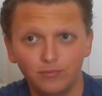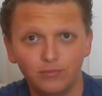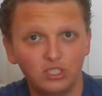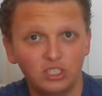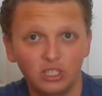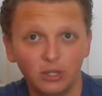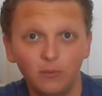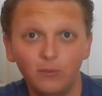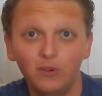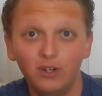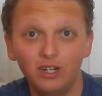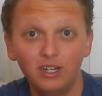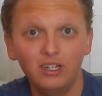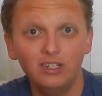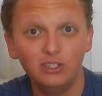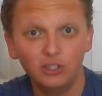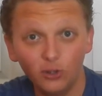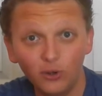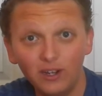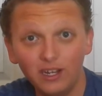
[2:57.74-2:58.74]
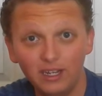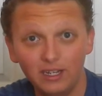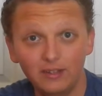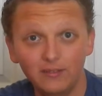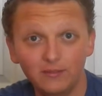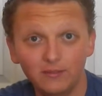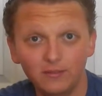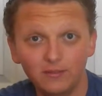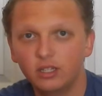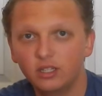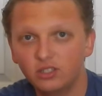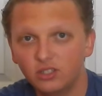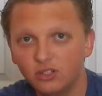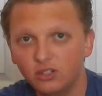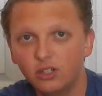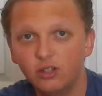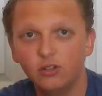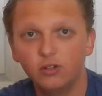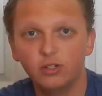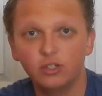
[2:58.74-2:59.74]
somewhat enjoy it. It's
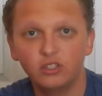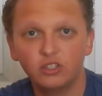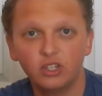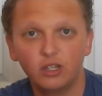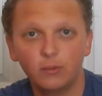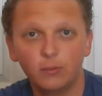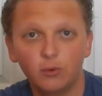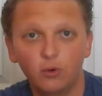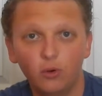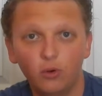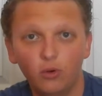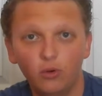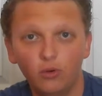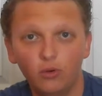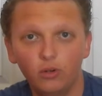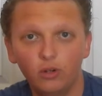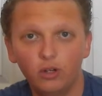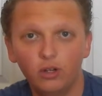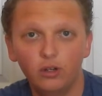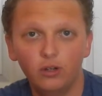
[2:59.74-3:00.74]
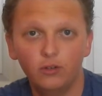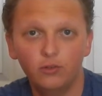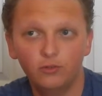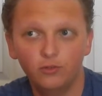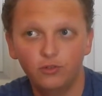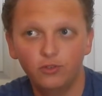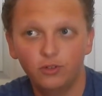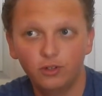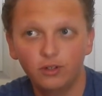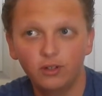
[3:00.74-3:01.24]
another example of